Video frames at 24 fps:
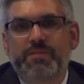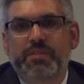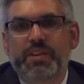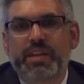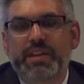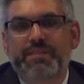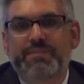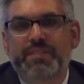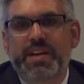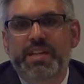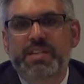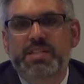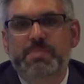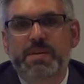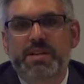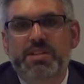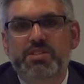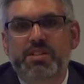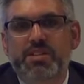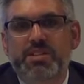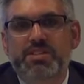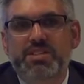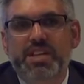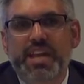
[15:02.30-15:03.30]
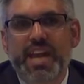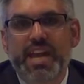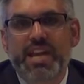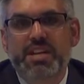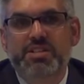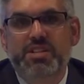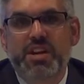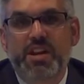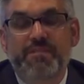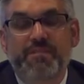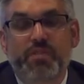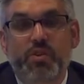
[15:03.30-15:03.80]
fully fund special
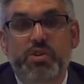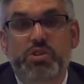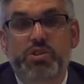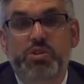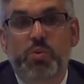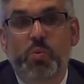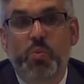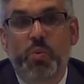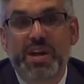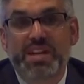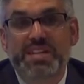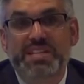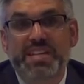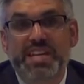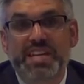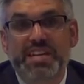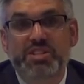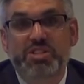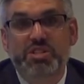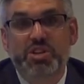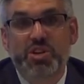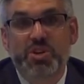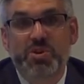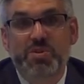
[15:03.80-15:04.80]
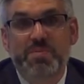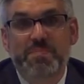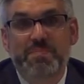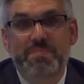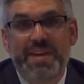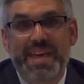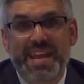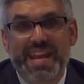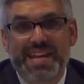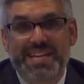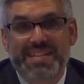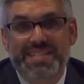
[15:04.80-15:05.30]
education for 22
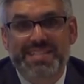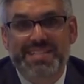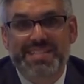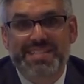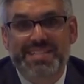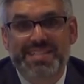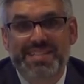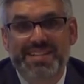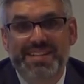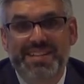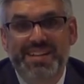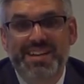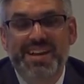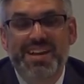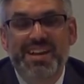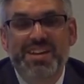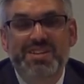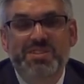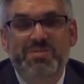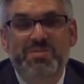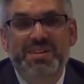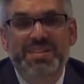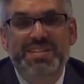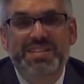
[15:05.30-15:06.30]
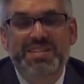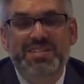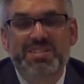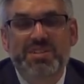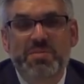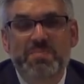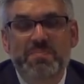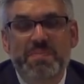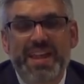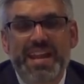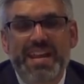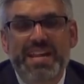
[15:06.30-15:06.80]
minutes.
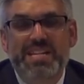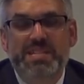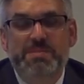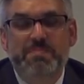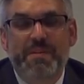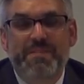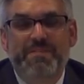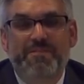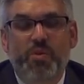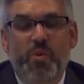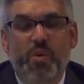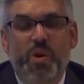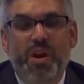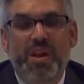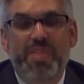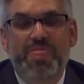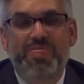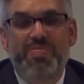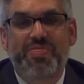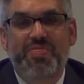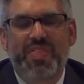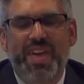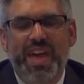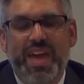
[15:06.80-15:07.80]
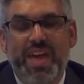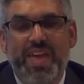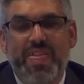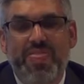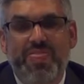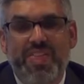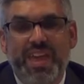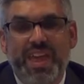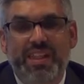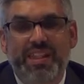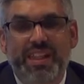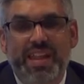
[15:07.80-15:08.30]
22 minutes before
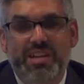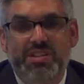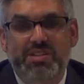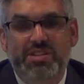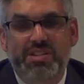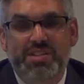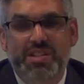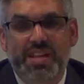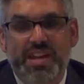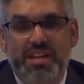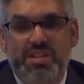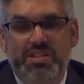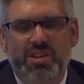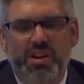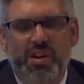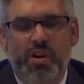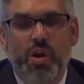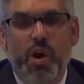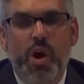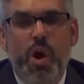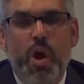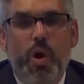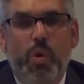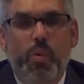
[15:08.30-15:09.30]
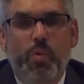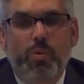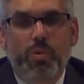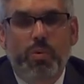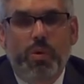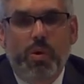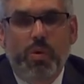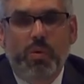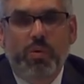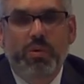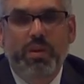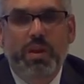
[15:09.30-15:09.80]
the legislature
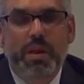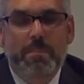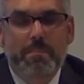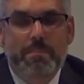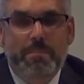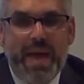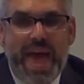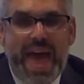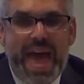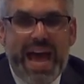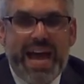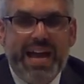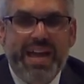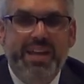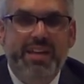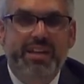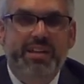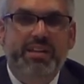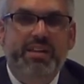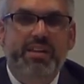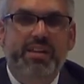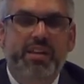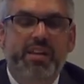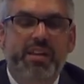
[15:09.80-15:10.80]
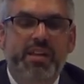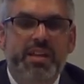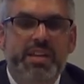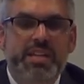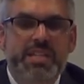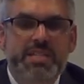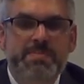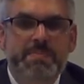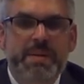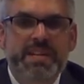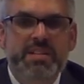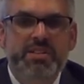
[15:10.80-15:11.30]
rolled it back
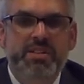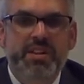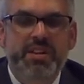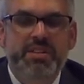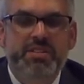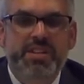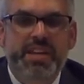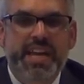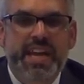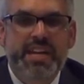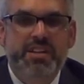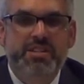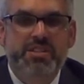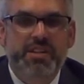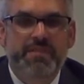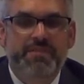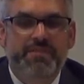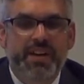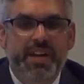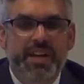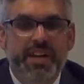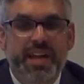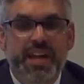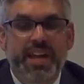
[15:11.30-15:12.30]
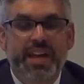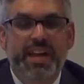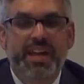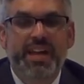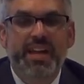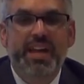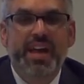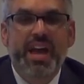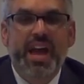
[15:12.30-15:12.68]
special education funding.